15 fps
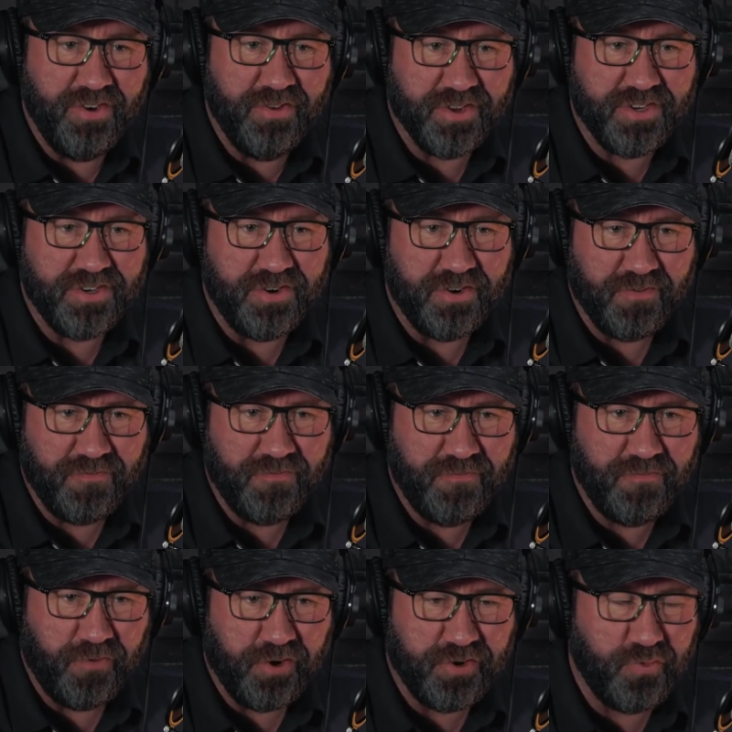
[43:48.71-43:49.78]
This is your
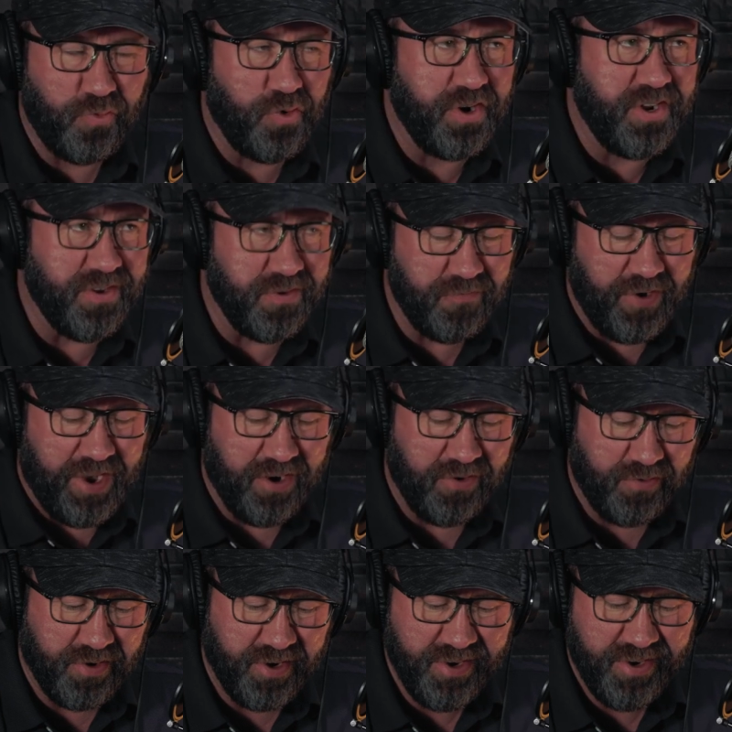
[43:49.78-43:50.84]
first warning and final
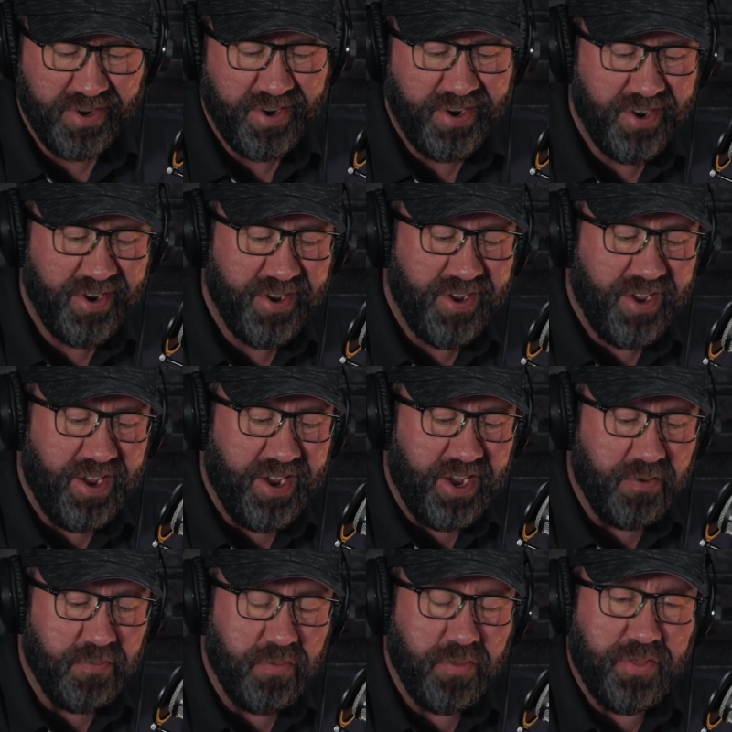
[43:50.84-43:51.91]
warning.
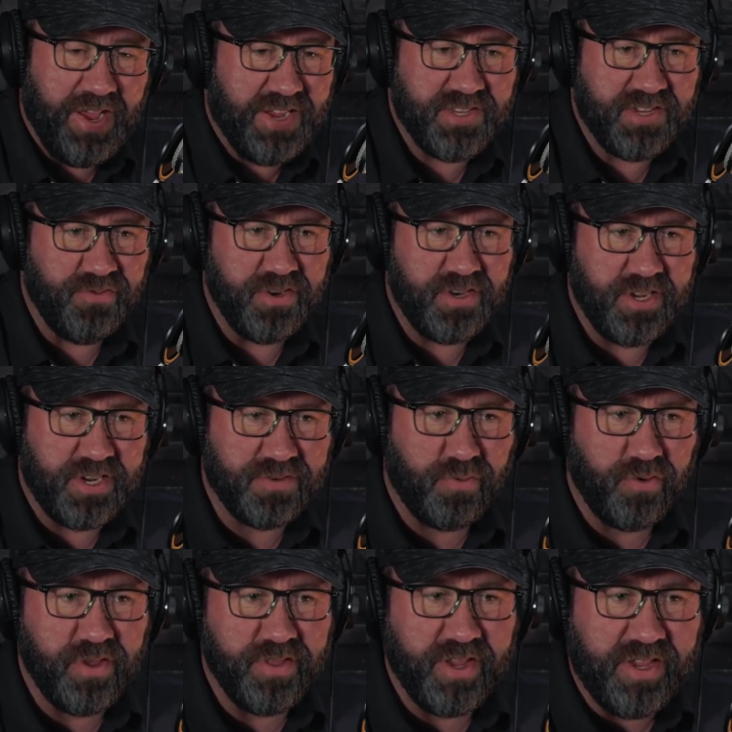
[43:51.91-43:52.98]
That's the only touch
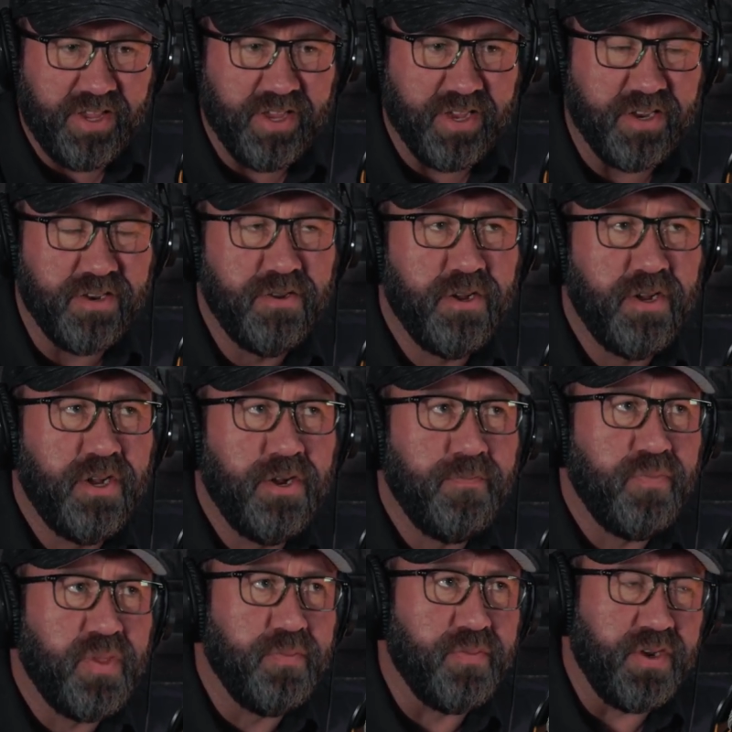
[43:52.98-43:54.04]
point they get.
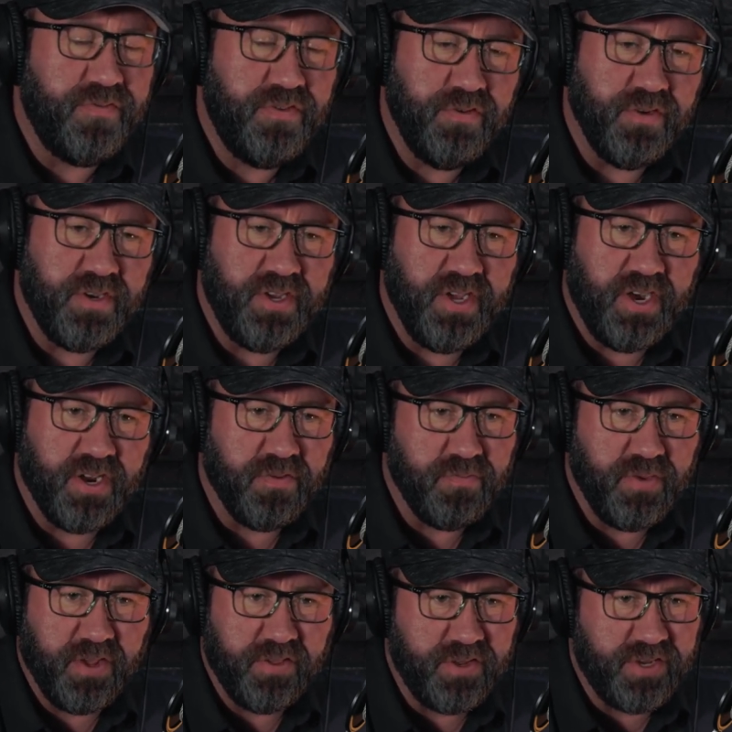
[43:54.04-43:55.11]
But if you had done a
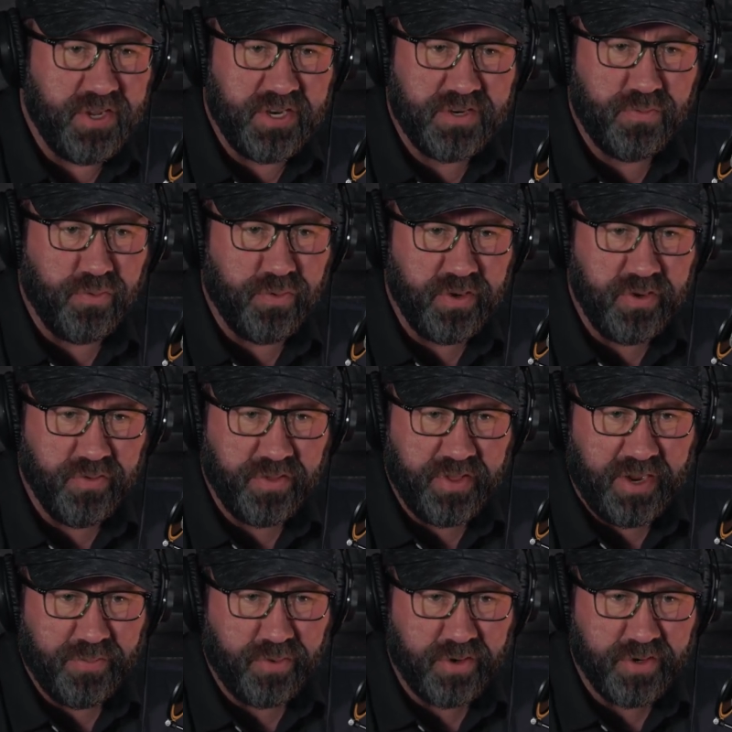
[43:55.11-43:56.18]
monthly touch point with
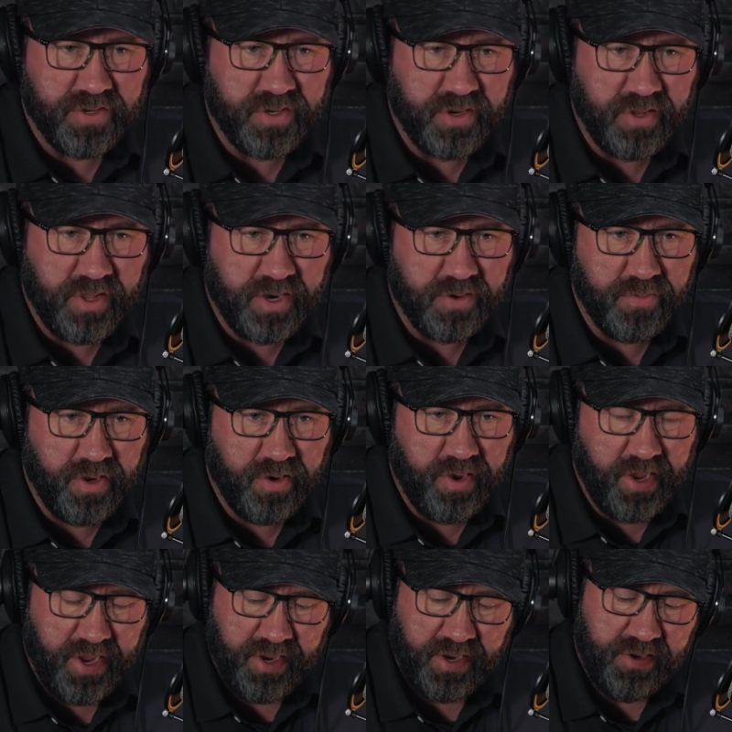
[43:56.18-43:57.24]
that person and let them know,
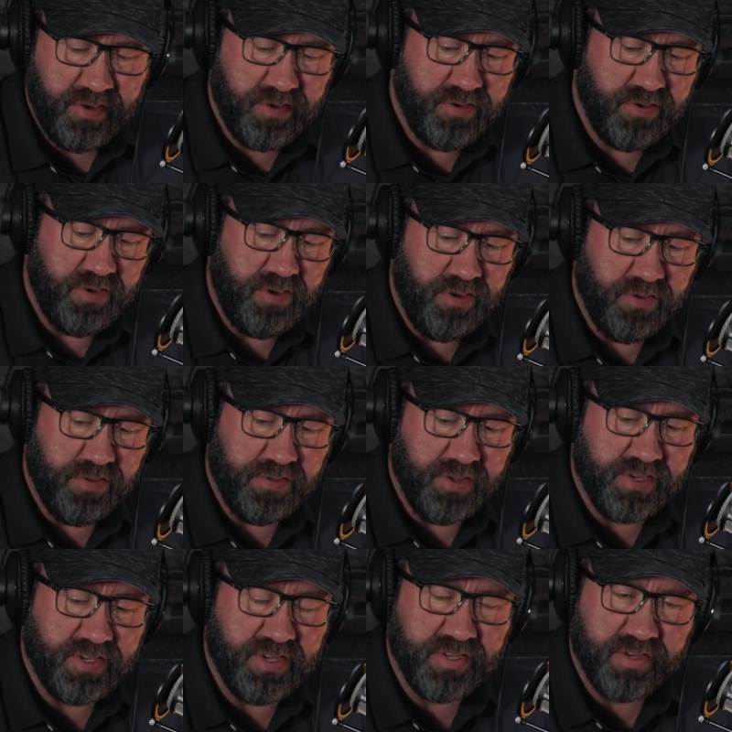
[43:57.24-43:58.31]
hey,
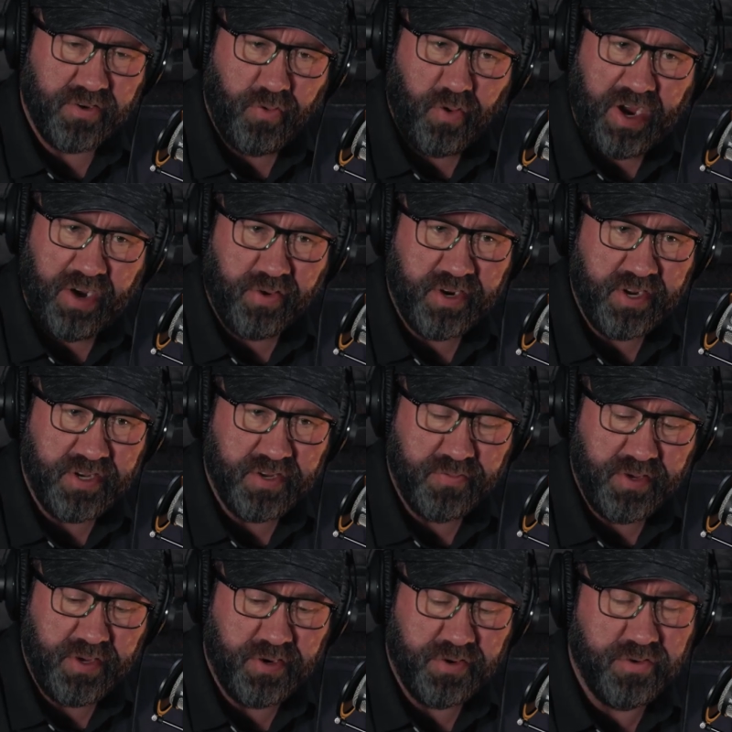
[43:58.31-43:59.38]
this isn't quite where I need to
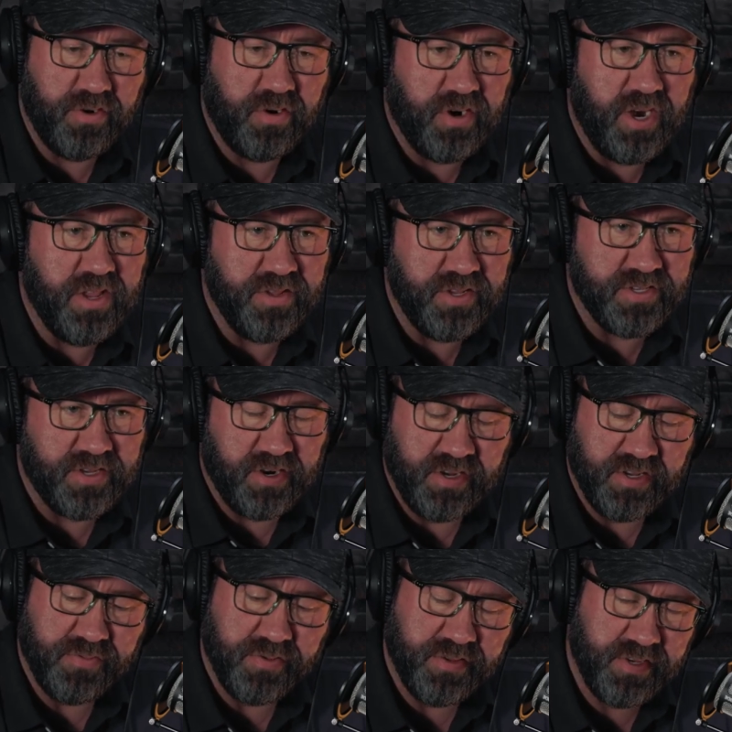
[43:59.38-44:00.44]
be. You're doing great in these areas,
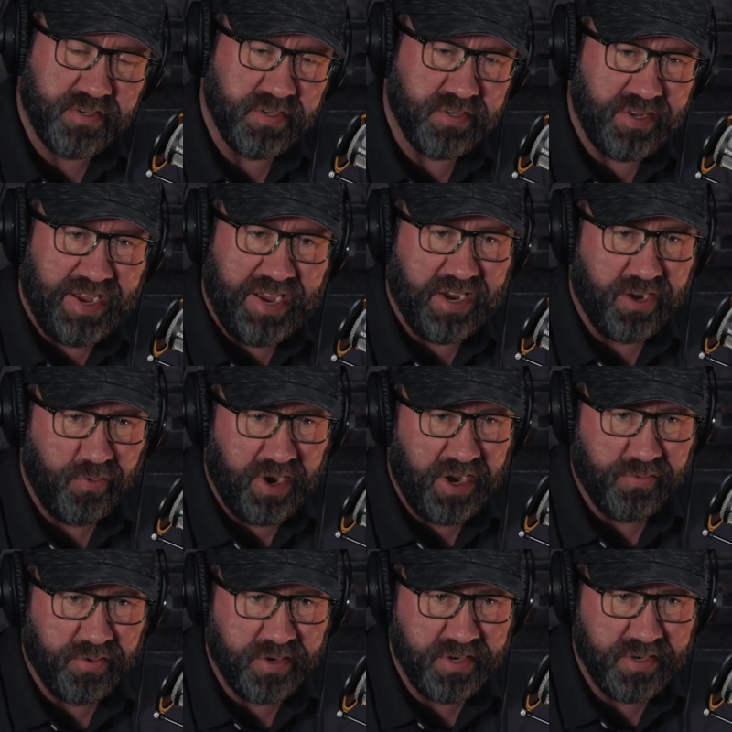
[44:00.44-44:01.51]
but this is not quite
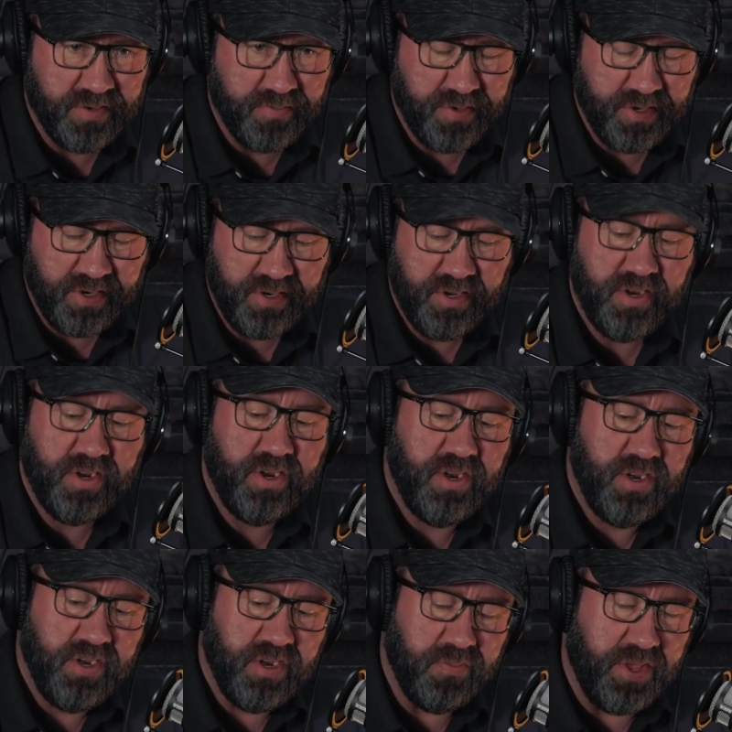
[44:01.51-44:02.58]
where I need to be.
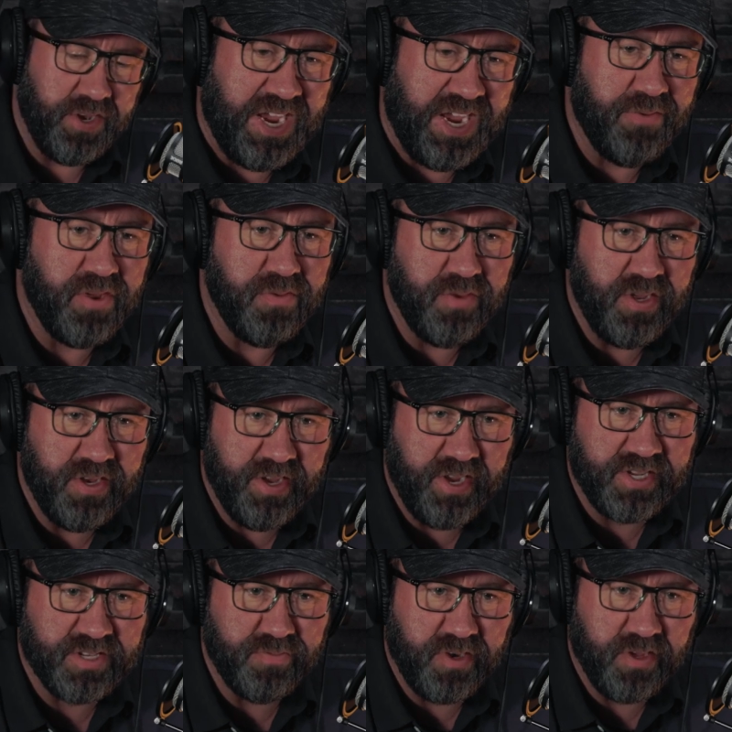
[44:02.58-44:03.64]
By the we meet
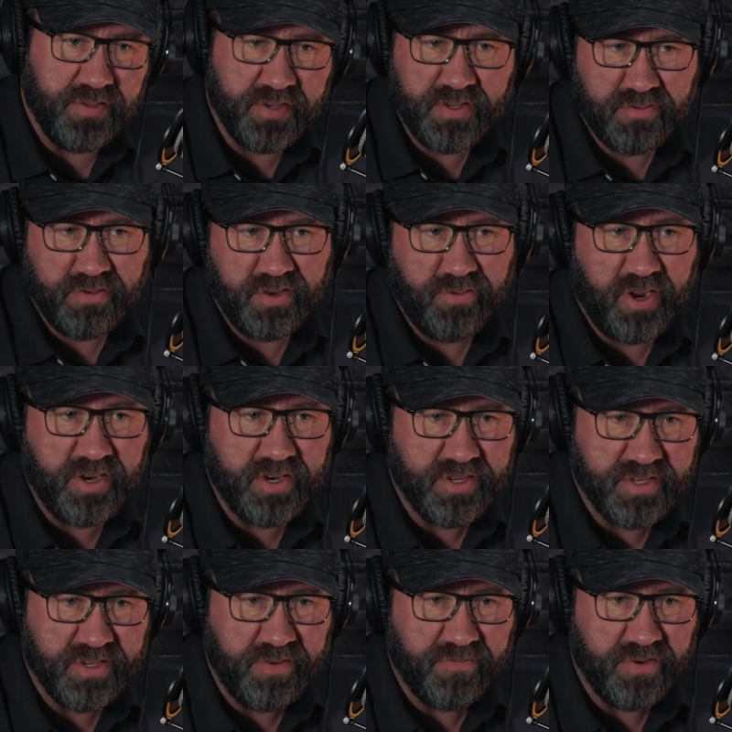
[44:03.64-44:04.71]
next month, this is really what I need to
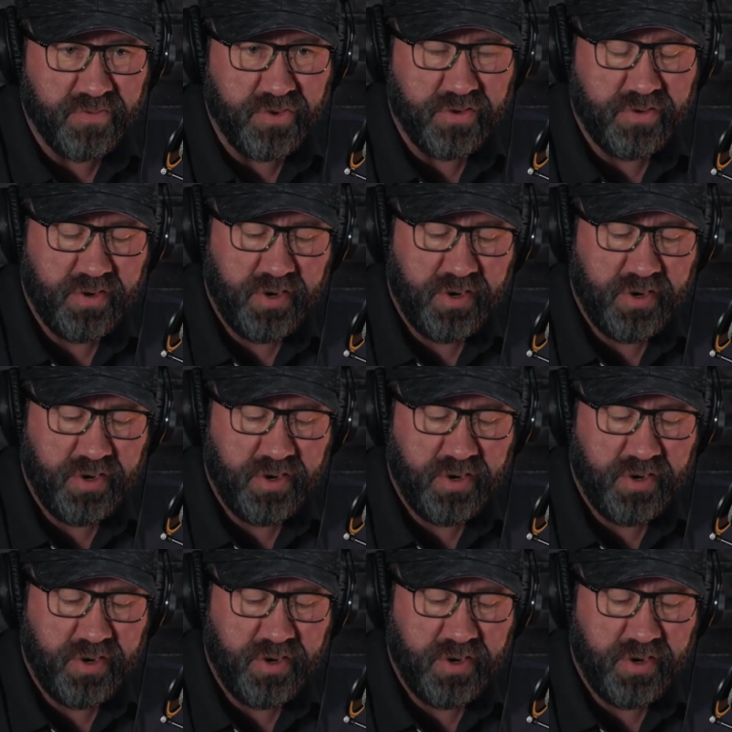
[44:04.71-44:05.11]
see from you.